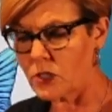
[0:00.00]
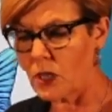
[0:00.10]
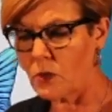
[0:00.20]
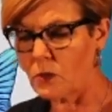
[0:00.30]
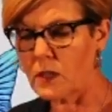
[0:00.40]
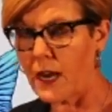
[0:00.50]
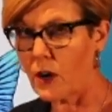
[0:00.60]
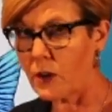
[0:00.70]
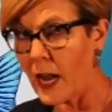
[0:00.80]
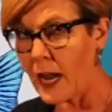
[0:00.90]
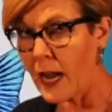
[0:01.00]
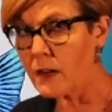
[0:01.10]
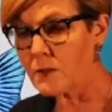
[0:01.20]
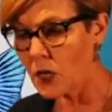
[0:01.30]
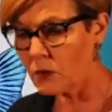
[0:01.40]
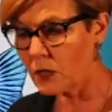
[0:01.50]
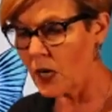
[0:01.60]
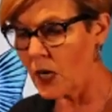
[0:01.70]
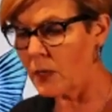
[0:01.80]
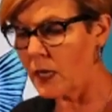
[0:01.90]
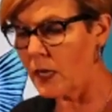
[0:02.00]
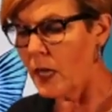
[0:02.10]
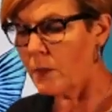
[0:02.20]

So they are native to Oklahoma,